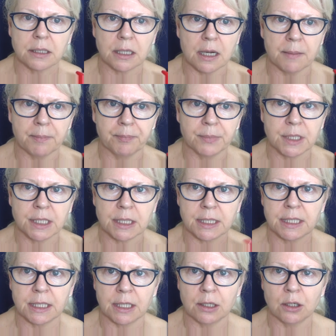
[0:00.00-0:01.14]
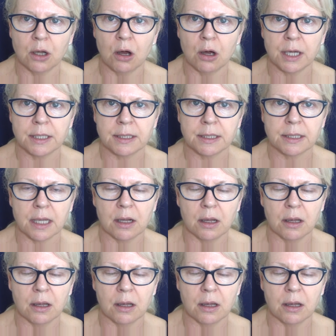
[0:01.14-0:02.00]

It didn't sit in the lines